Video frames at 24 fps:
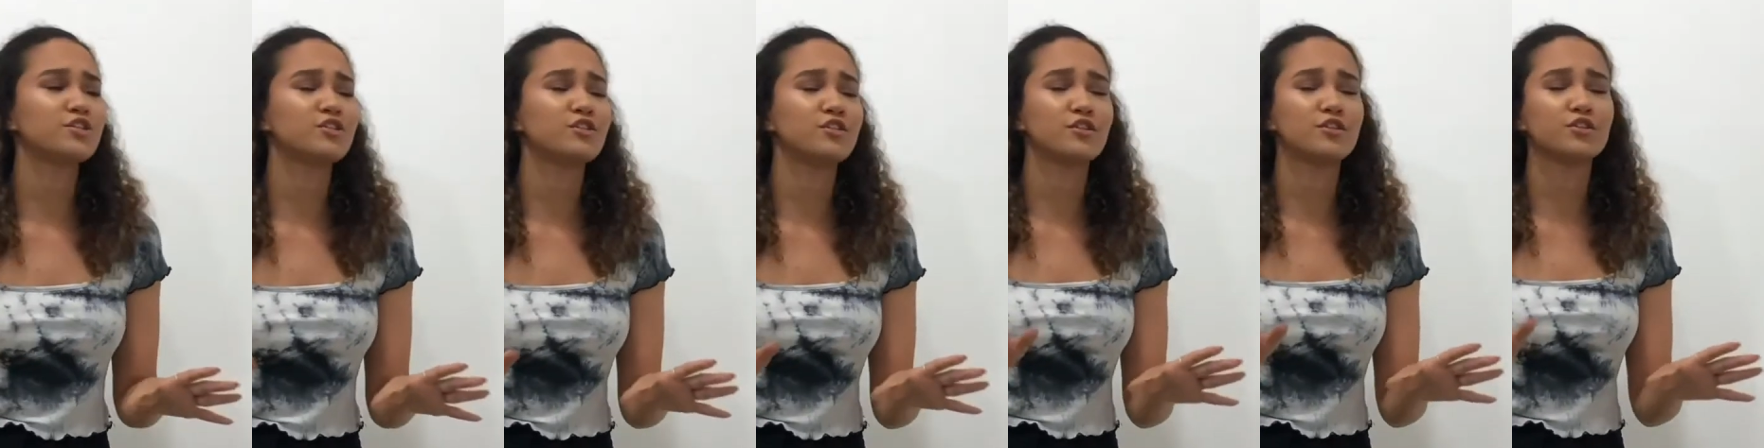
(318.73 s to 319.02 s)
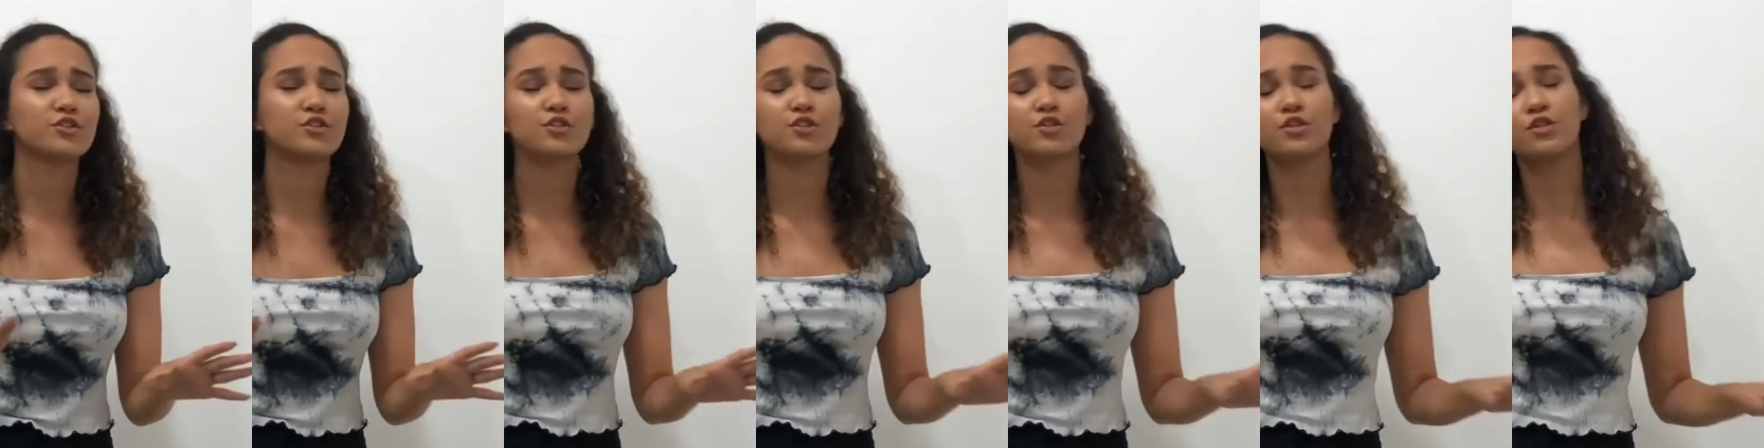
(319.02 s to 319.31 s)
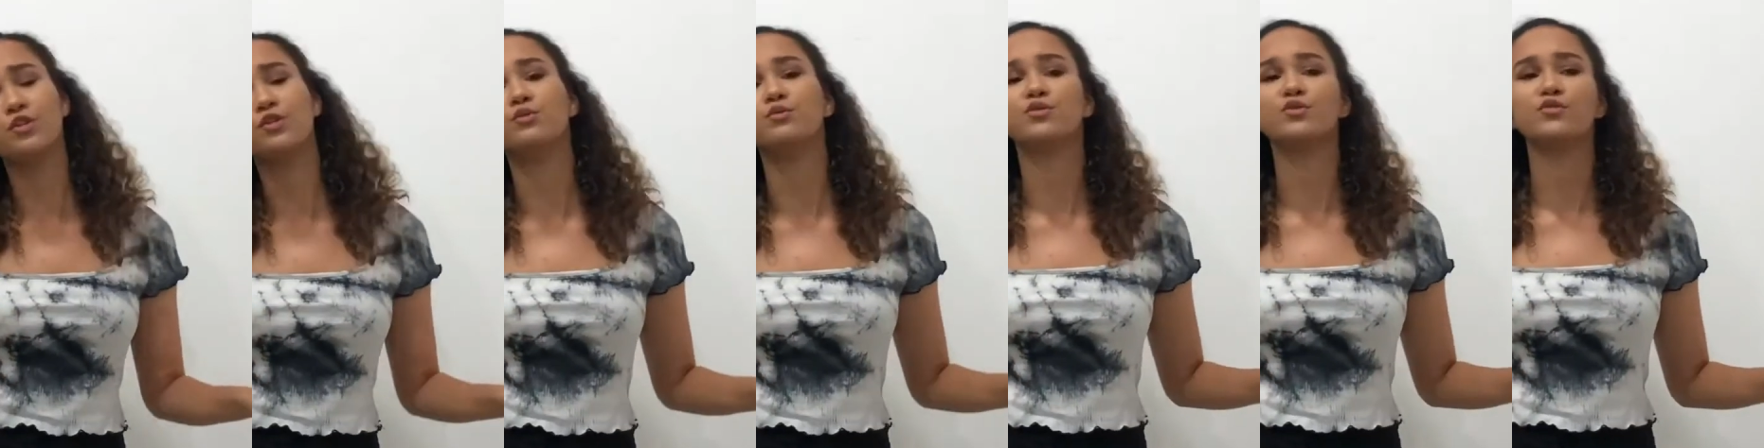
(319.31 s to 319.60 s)

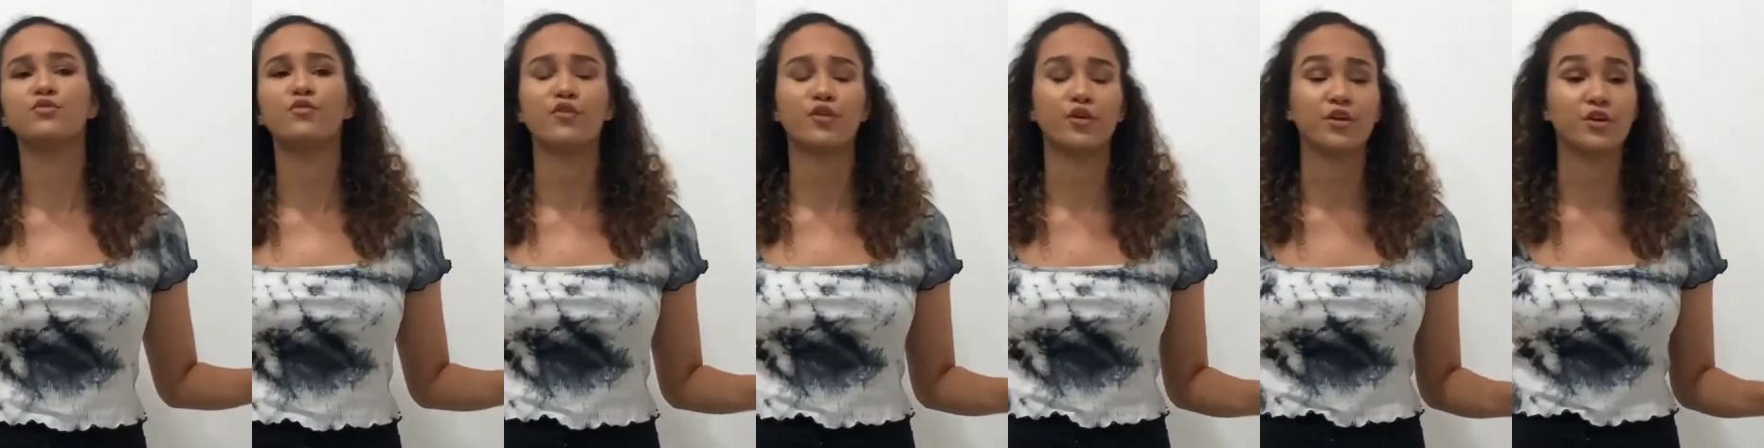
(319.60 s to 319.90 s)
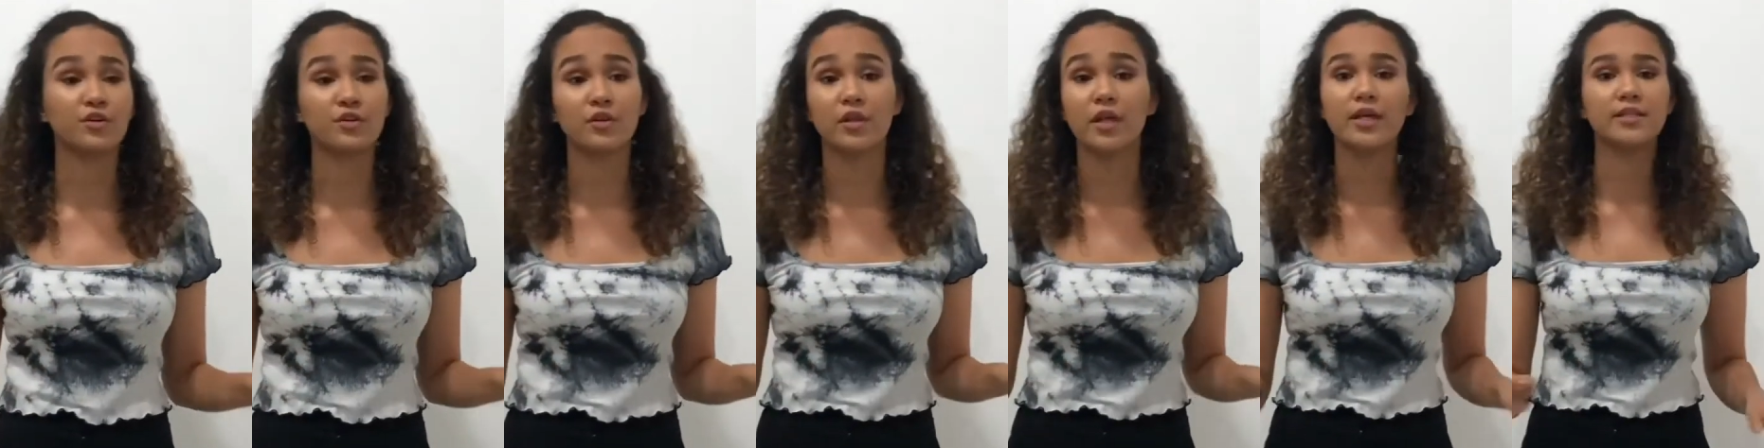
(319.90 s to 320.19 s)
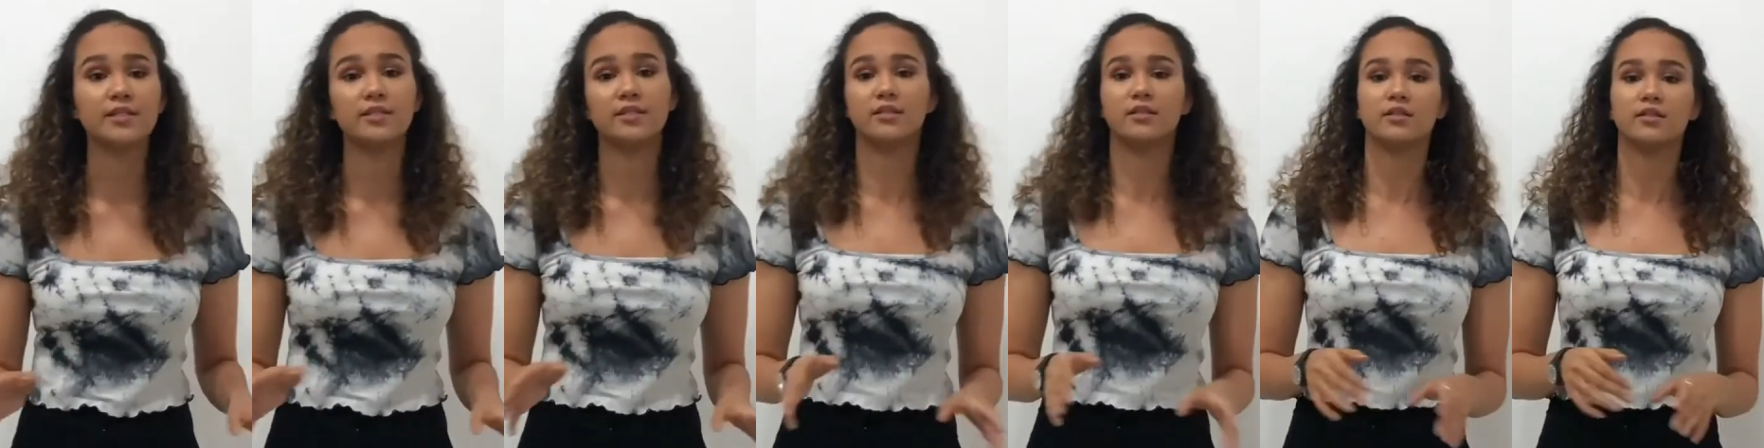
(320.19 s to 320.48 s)
excuse for your
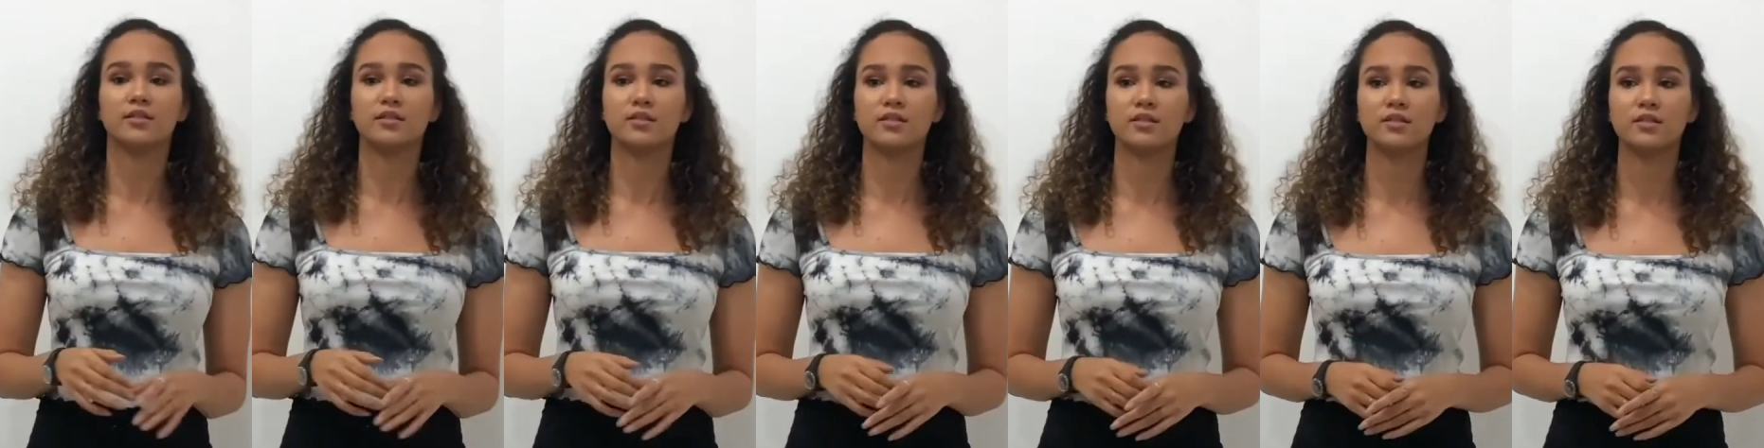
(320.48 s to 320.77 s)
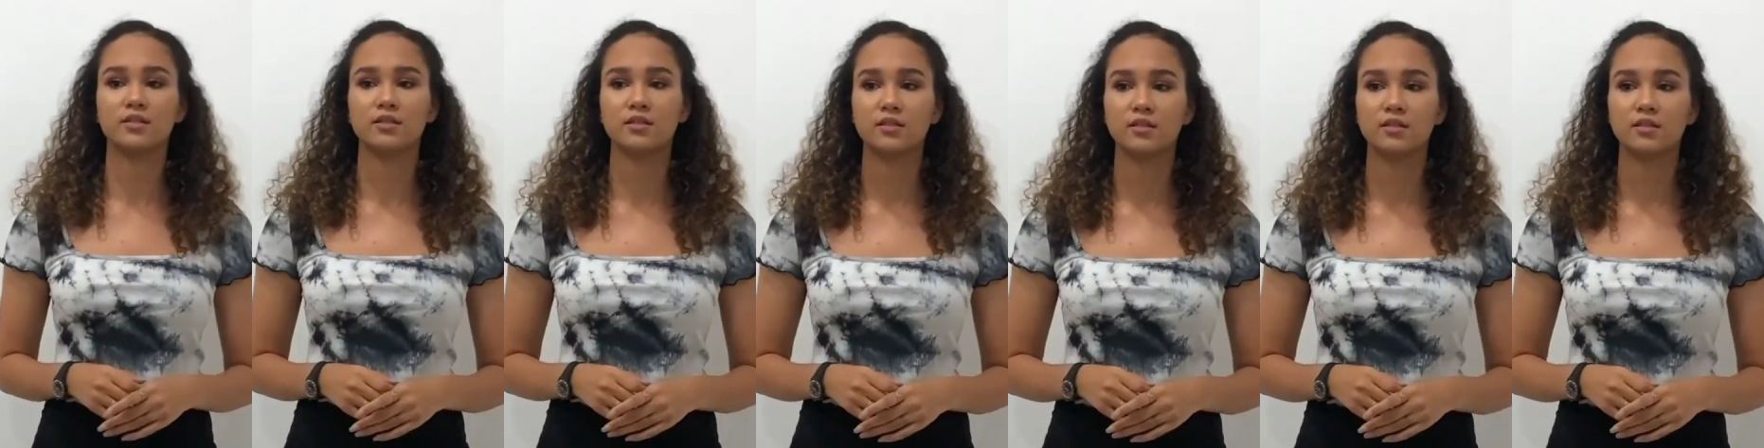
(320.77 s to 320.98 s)
laziness.